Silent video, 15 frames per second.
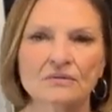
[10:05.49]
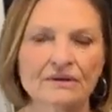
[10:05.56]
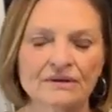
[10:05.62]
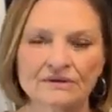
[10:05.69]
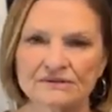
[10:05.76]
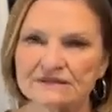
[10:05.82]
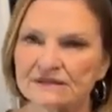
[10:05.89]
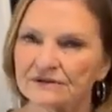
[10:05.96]

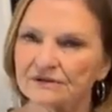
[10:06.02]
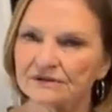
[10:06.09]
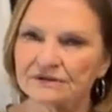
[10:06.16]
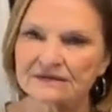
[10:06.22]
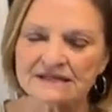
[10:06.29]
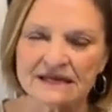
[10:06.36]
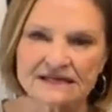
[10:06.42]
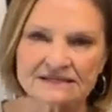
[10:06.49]
whether it's in their
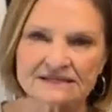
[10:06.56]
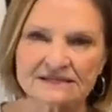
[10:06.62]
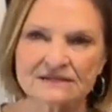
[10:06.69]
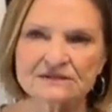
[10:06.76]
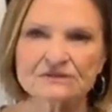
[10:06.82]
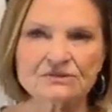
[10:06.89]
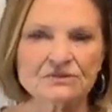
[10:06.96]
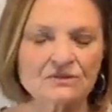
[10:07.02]

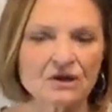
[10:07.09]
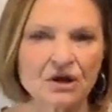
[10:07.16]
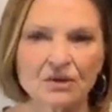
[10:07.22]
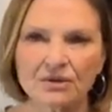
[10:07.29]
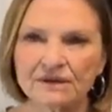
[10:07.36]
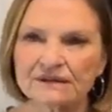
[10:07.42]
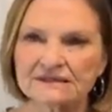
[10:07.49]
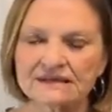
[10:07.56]
intestines or
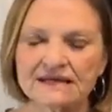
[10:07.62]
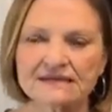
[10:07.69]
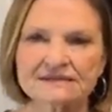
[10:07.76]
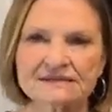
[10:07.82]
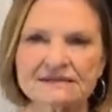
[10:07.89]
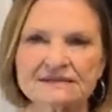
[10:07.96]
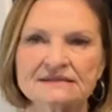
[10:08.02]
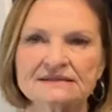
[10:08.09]
lower
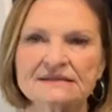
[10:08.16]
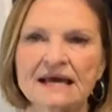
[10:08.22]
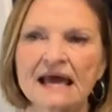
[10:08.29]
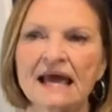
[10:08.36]
intestines.